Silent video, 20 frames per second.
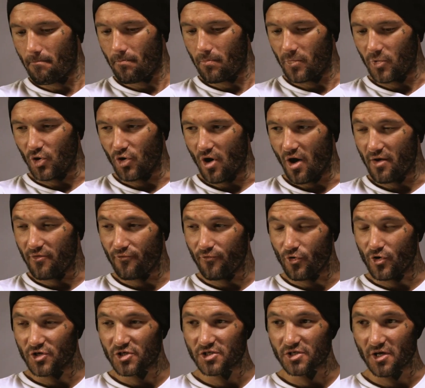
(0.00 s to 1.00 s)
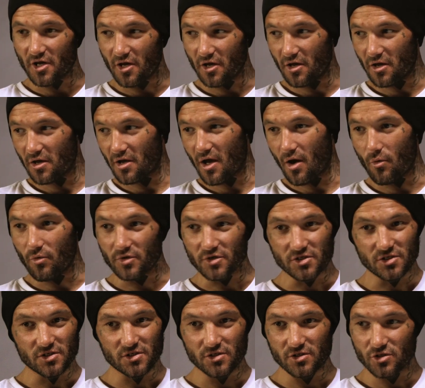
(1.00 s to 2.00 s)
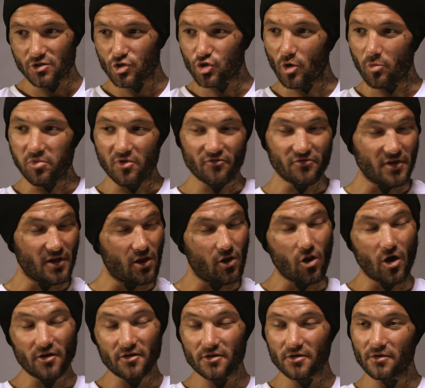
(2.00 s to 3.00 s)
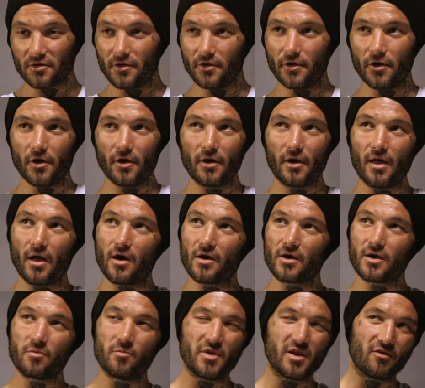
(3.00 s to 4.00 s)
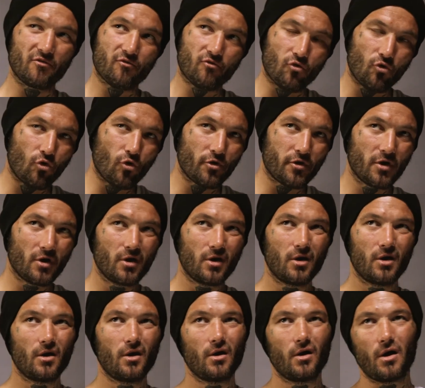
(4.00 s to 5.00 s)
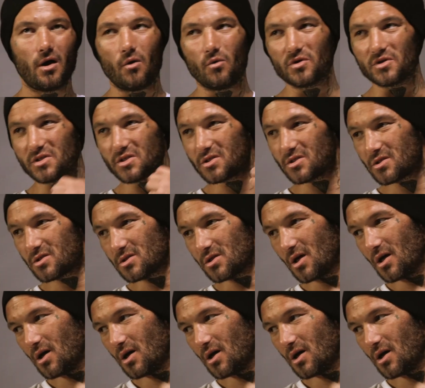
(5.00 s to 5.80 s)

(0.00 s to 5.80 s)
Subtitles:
You know, at first I was shoplifting a lot. You know, committing fraud. I was